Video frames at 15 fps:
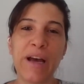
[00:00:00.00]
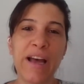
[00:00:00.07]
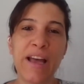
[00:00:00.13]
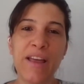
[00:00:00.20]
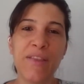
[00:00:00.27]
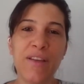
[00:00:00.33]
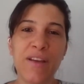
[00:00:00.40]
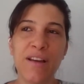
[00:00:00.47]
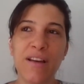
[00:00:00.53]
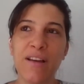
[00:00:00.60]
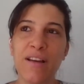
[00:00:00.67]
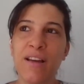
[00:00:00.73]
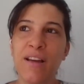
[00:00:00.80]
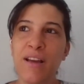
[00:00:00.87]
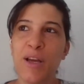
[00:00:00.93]
by
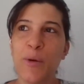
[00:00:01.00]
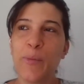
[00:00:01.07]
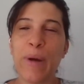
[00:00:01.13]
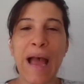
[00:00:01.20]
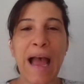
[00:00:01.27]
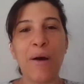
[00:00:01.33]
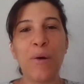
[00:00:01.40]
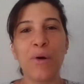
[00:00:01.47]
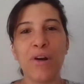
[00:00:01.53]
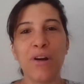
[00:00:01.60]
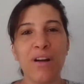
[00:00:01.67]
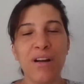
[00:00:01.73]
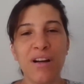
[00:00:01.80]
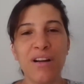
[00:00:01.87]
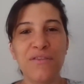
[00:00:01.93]
the
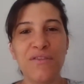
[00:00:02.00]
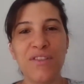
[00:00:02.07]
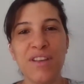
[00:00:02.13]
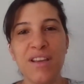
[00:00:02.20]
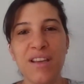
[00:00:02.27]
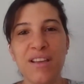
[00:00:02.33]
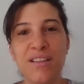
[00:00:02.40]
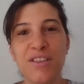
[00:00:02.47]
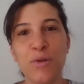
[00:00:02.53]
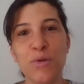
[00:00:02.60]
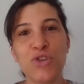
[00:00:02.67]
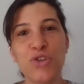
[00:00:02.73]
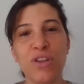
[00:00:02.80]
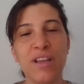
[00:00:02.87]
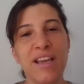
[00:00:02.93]
power of the
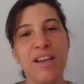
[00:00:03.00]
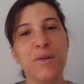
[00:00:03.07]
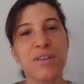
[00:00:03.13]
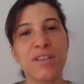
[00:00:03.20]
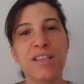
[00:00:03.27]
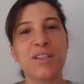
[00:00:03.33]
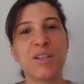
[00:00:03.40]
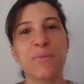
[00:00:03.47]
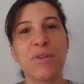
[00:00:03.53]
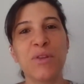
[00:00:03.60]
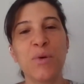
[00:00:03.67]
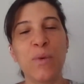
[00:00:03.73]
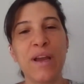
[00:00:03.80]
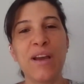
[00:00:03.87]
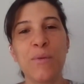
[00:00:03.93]
social ecosystem and
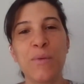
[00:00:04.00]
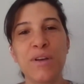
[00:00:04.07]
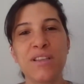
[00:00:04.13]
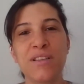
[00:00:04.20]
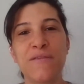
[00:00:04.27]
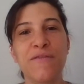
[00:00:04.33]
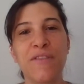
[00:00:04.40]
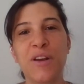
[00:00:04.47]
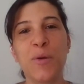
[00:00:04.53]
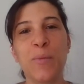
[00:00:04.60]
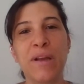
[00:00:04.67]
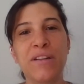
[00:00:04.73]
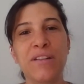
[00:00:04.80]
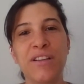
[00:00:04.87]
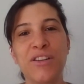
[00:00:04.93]
the way it was
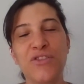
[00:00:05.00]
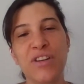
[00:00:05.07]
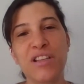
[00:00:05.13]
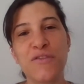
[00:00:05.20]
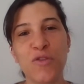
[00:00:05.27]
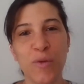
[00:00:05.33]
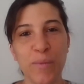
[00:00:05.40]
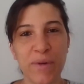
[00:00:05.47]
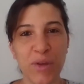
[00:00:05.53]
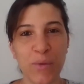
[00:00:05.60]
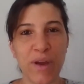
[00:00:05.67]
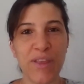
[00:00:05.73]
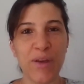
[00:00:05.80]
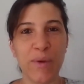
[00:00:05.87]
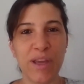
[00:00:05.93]
fundamentally transforming the
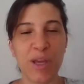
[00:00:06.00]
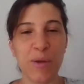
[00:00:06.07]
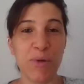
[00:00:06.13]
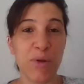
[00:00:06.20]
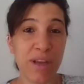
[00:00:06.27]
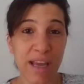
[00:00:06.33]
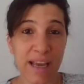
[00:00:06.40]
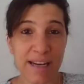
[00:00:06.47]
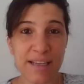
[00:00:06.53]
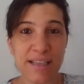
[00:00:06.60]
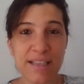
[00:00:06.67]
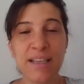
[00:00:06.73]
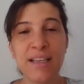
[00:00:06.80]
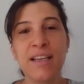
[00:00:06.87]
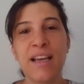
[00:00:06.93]
way that we communicated
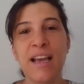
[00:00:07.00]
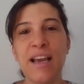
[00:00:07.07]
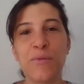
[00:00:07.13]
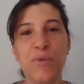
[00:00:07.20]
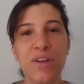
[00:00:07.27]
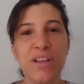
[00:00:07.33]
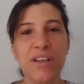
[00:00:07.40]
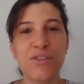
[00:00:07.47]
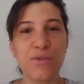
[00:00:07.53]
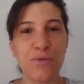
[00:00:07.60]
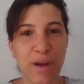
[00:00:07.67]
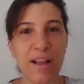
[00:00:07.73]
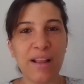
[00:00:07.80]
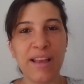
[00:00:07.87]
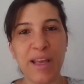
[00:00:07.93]
and really
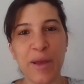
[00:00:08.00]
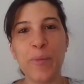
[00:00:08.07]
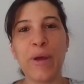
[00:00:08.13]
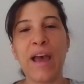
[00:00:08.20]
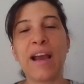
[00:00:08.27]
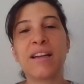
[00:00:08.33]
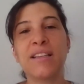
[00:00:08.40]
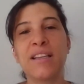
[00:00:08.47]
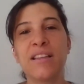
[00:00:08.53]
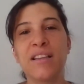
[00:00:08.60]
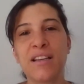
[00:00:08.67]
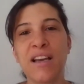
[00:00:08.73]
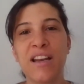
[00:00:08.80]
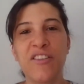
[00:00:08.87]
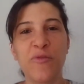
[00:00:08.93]
directly impacting
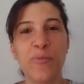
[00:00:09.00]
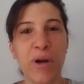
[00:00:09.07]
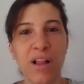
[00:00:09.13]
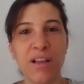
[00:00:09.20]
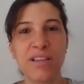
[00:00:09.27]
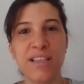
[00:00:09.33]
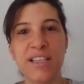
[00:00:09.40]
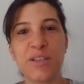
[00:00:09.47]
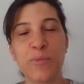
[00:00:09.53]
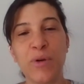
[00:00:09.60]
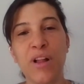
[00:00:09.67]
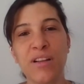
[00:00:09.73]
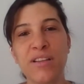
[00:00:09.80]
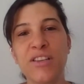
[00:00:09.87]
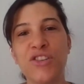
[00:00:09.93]
the kind of policies and
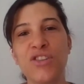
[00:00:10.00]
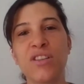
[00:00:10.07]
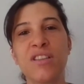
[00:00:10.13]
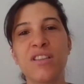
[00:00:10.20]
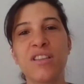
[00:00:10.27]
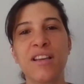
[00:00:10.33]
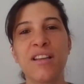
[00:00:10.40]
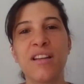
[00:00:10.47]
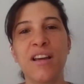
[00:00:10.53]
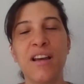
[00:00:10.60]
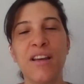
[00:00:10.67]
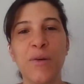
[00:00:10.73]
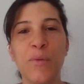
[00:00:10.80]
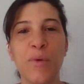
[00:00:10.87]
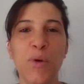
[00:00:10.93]
politicians that
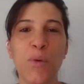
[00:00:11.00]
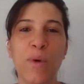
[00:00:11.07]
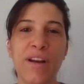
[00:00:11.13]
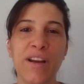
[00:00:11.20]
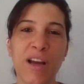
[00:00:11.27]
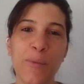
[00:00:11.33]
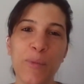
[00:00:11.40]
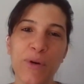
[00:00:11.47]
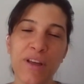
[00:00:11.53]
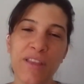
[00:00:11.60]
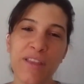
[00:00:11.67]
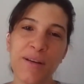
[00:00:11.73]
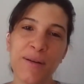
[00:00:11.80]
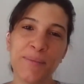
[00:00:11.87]
that we were winding up with.